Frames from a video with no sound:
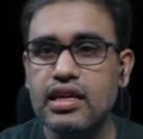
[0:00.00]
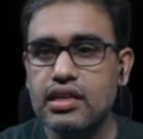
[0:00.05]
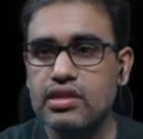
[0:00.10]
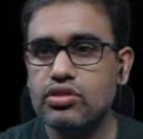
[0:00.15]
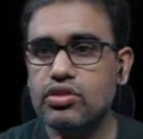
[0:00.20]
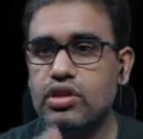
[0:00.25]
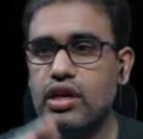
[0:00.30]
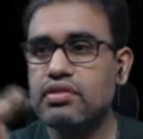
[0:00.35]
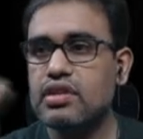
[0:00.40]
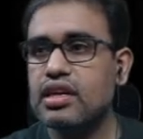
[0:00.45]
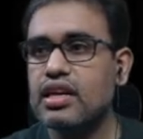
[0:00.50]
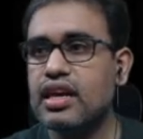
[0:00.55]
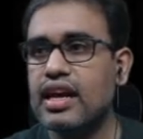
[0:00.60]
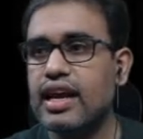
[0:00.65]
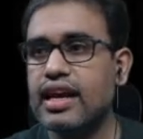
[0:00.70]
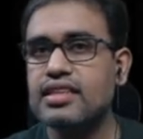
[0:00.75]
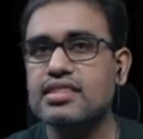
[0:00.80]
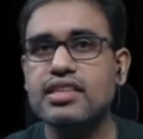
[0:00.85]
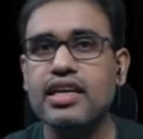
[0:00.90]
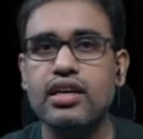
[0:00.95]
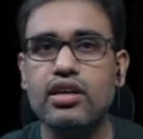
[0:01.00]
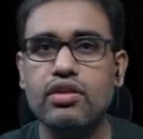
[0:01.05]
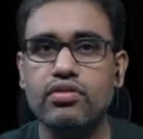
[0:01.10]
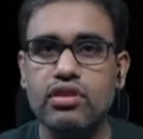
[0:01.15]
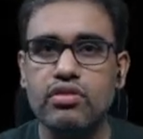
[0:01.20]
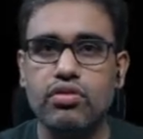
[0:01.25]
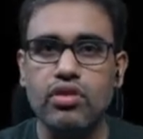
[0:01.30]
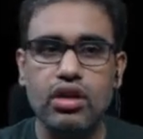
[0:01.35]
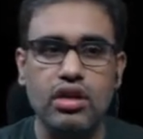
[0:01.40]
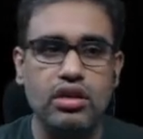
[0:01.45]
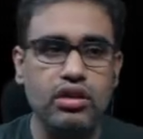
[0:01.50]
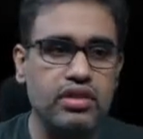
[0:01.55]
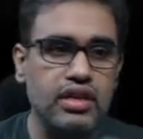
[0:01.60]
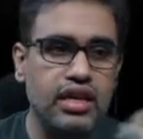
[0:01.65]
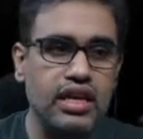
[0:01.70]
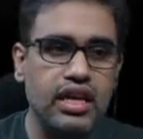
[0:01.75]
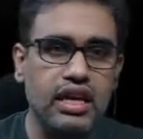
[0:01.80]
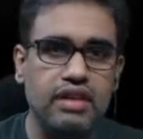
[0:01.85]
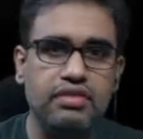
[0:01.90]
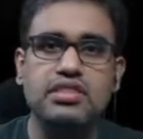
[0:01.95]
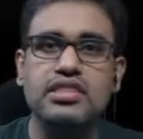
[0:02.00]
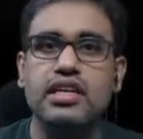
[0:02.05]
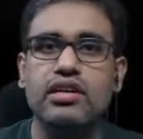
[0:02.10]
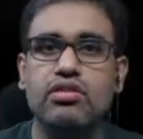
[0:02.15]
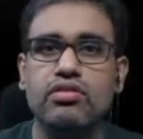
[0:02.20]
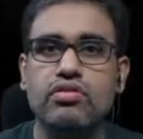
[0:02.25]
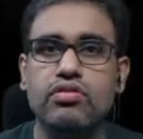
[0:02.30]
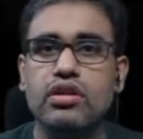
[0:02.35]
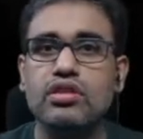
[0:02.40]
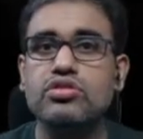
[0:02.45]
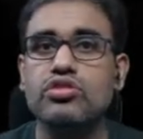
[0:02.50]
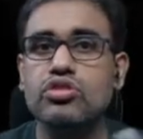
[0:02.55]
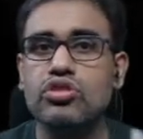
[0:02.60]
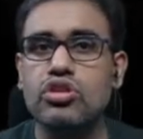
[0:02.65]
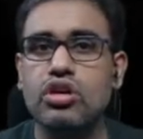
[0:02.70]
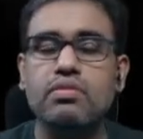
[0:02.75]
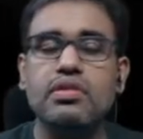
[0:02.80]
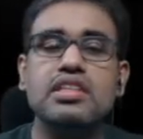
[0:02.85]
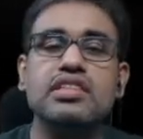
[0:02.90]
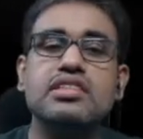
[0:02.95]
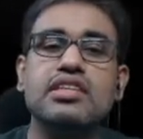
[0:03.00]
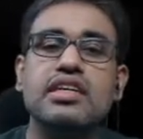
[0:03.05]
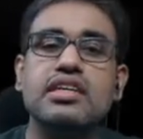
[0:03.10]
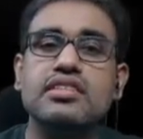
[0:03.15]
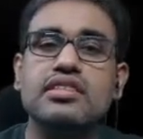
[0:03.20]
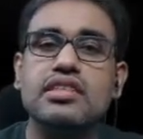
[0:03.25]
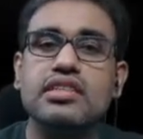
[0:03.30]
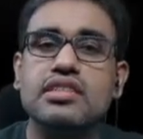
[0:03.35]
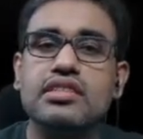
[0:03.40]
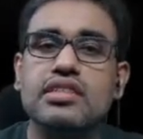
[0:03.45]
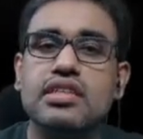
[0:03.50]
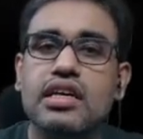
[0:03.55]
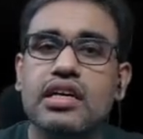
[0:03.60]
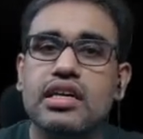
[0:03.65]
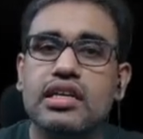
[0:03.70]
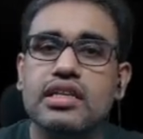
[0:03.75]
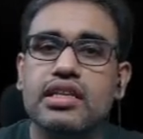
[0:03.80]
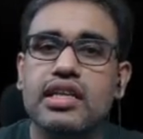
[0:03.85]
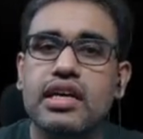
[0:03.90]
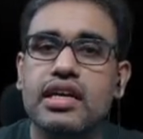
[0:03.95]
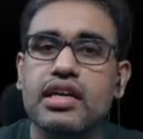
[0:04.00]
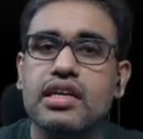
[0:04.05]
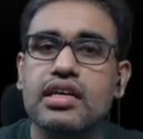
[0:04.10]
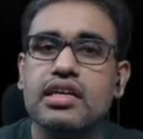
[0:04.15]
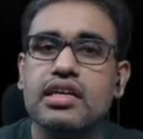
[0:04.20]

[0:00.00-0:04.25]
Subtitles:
you have the right side of the wall, you have the left side of the wall, so common sense is that